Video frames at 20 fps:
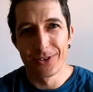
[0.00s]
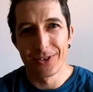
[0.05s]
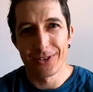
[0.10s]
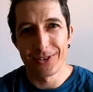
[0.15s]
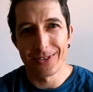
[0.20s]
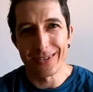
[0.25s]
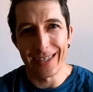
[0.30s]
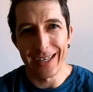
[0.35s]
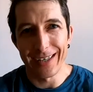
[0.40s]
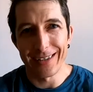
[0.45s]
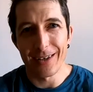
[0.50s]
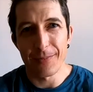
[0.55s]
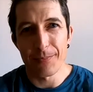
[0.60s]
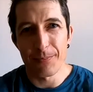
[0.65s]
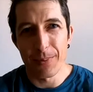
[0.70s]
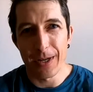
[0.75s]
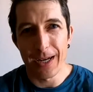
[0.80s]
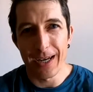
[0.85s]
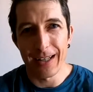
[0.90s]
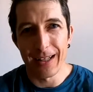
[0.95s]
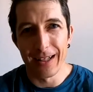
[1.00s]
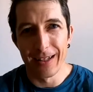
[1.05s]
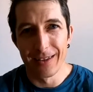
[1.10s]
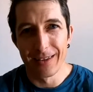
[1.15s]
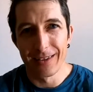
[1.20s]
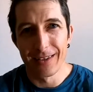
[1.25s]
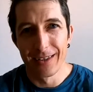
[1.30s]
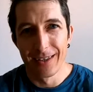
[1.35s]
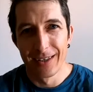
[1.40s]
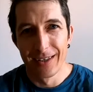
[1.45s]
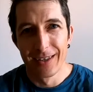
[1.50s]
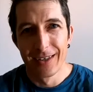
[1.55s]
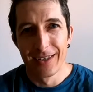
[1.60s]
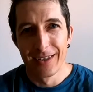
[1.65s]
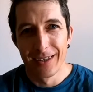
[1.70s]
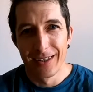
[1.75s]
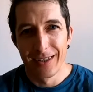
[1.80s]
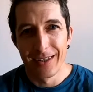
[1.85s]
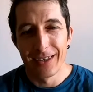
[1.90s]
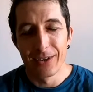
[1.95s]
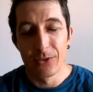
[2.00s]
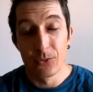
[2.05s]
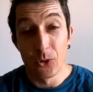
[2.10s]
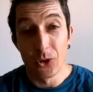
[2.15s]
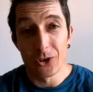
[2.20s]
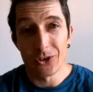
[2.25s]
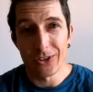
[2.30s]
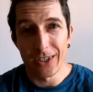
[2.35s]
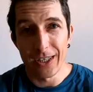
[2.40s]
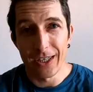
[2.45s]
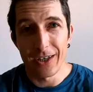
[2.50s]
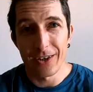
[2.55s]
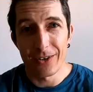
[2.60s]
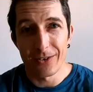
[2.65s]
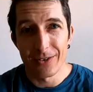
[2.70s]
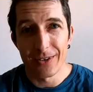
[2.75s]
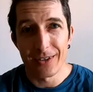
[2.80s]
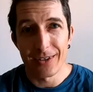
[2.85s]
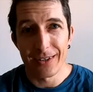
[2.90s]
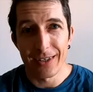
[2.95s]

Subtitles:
stand-up paddle, it was there.